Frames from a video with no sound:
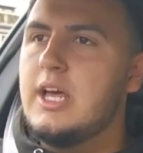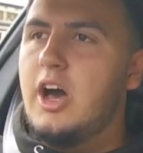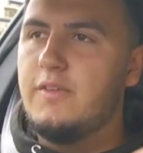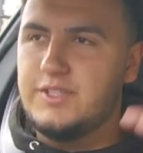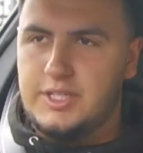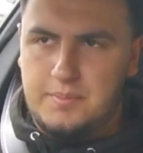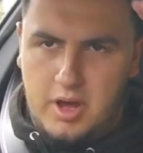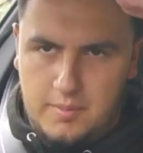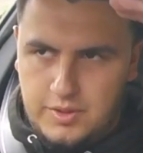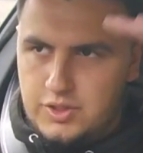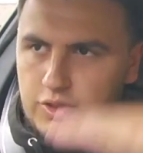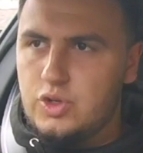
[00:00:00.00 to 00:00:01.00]
Obviously
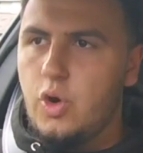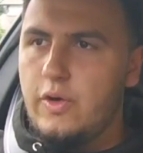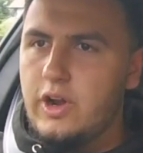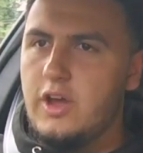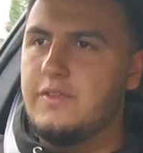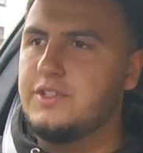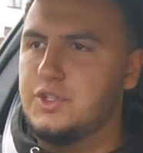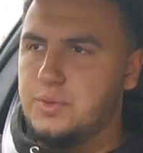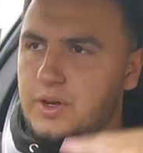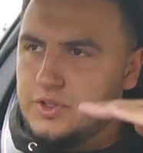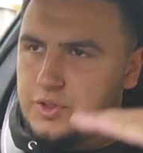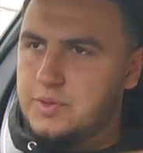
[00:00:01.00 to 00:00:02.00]
mine was on coilovers as
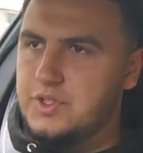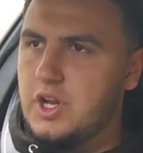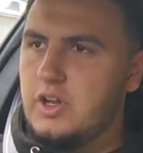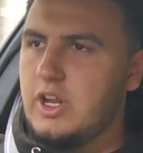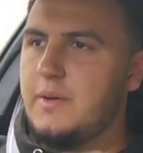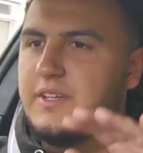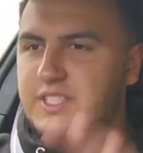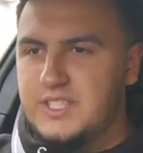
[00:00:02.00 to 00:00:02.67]
well, so it was a lot lower, so